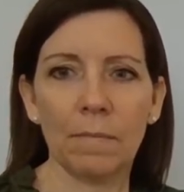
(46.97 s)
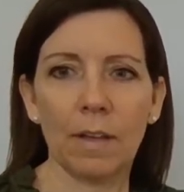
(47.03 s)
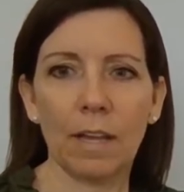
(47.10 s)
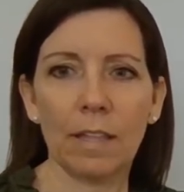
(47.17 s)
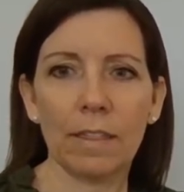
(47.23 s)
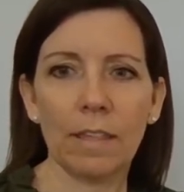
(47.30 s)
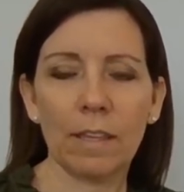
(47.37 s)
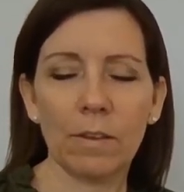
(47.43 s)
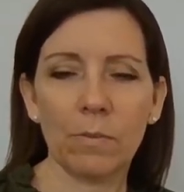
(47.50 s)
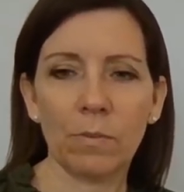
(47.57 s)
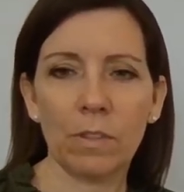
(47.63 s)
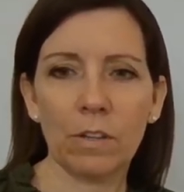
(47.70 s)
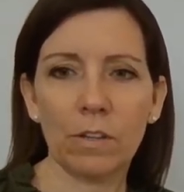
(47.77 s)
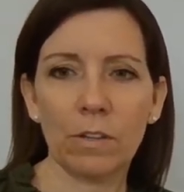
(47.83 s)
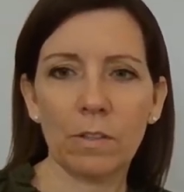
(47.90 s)

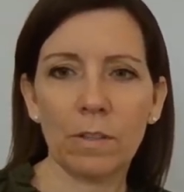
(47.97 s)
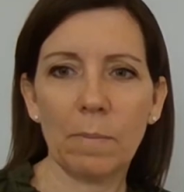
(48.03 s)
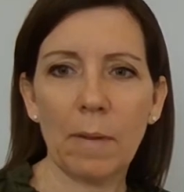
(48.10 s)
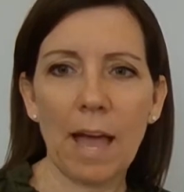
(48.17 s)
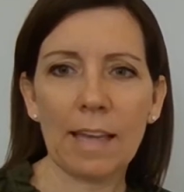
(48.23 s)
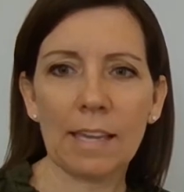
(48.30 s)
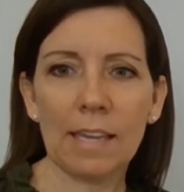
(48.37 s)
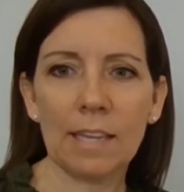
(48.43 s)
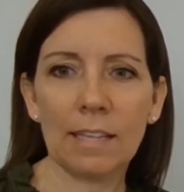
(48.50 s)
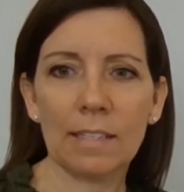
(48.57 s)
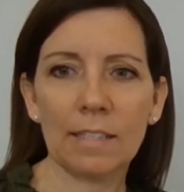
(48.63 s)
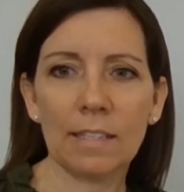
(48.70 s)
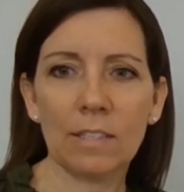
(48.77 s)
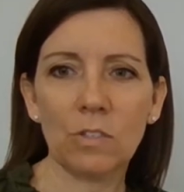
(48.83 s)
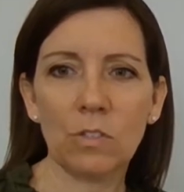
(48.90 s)
The backing is
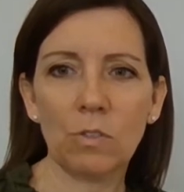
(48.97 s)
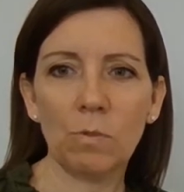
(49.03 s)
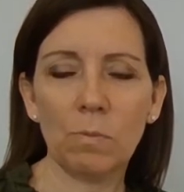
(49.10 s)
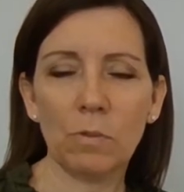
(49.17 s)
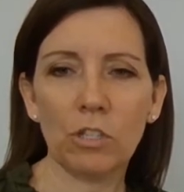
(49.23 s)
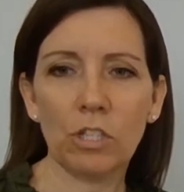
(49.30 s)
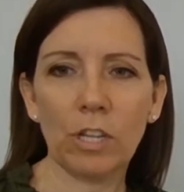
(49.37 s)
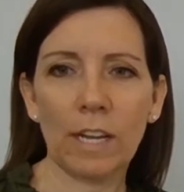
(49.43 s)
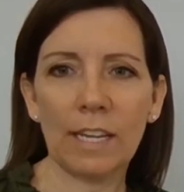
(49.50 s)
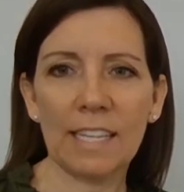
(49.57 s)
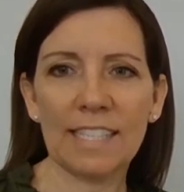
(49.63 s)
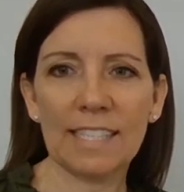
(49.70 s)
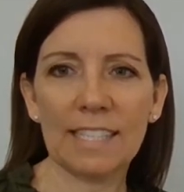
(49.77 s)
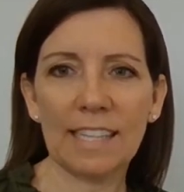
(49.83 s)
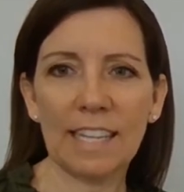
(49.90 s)
this super shiny
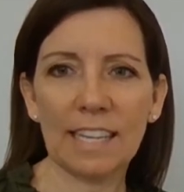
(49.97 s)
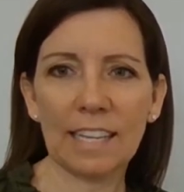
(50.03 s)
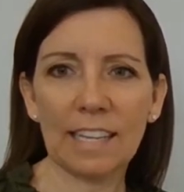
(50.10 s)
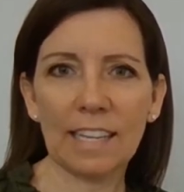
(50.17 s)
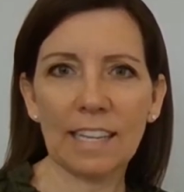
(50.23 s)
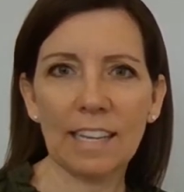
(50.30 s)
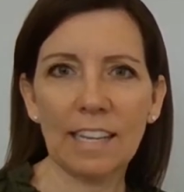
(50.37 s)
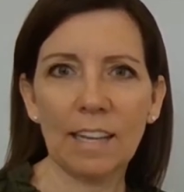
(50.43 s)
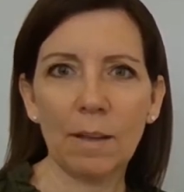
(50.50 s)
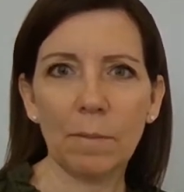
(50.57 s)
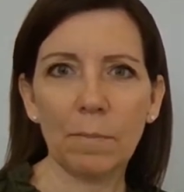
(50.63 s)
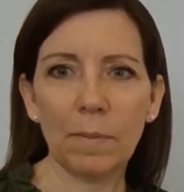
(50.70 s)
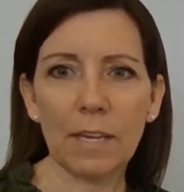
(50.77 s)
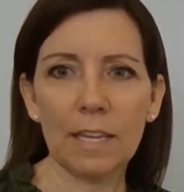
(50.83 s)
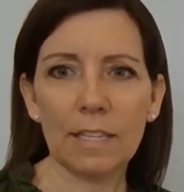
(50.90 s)
slick
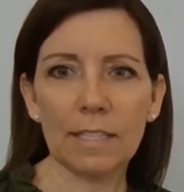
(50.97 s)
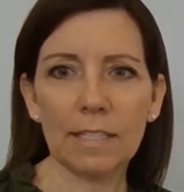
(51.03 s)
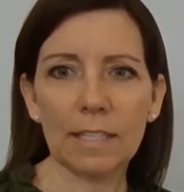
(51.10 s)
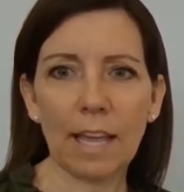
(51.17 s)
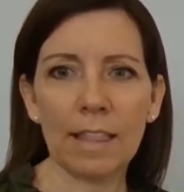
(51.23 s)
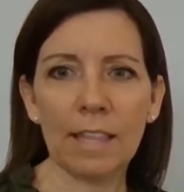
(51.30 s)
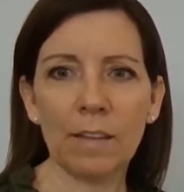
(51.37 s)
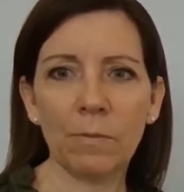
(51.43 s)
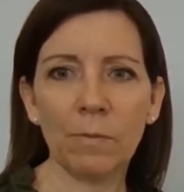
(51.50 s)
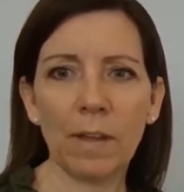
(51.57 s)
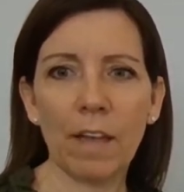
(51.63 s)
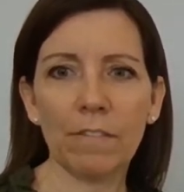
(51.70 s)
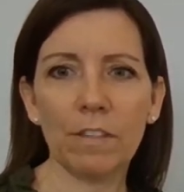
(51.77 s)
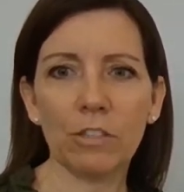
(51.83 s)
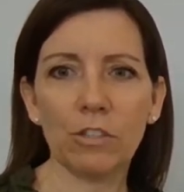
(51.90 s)
piece, and then we
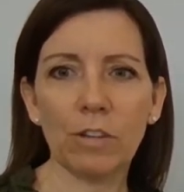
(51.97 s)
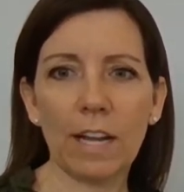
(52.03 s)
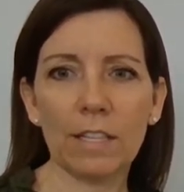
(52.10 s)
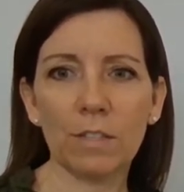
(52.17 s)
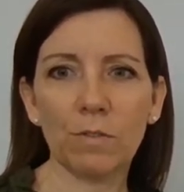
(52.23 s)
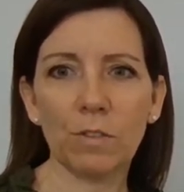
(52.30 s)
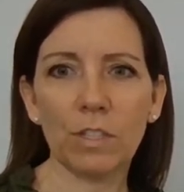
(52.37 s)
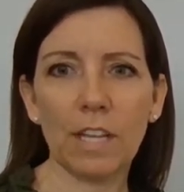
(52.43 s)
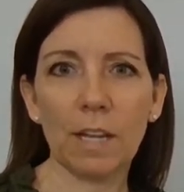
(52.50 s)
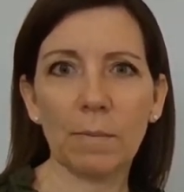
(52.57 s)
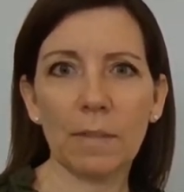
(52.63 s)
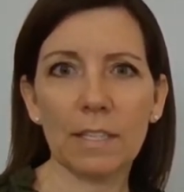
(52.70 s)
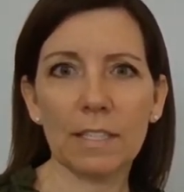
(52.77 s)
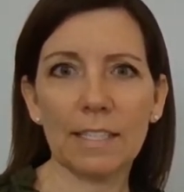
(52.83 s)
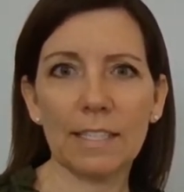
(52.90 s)
have the transfer tape
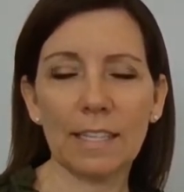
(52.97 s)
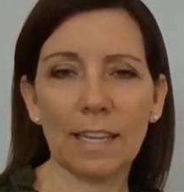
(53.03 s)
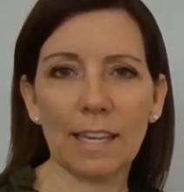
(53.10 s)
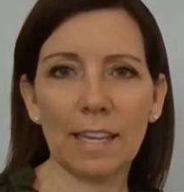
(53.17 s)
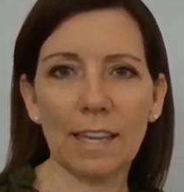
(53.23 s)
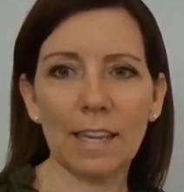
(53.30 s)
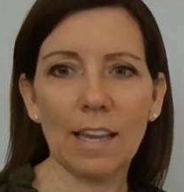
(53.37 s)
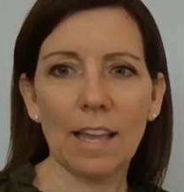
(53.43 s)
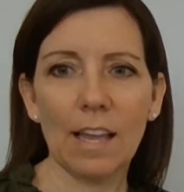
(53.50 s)
that's sticky.